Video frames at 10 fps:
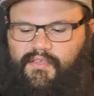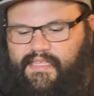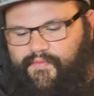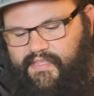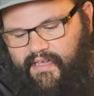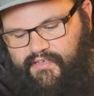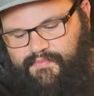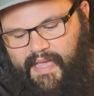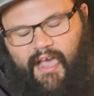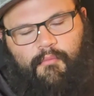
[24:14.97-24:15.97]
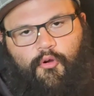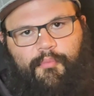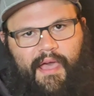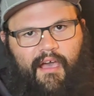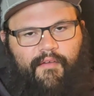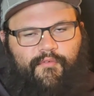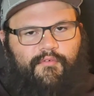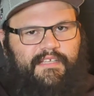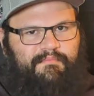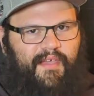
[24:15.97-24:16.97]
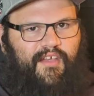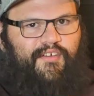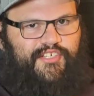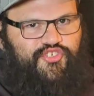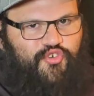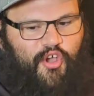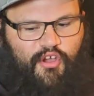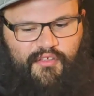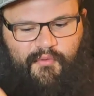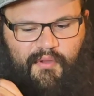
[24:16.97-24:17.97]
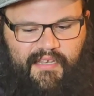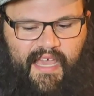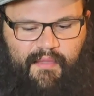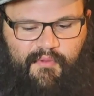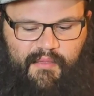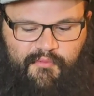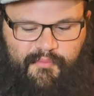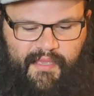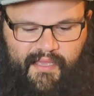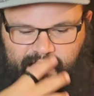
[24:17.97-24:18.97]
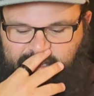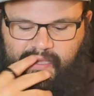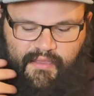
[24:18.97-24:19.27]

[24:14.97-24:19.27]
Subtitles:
you can definitely tell he's more powerful, he's bigger, he's stronger than what Nightwing would be,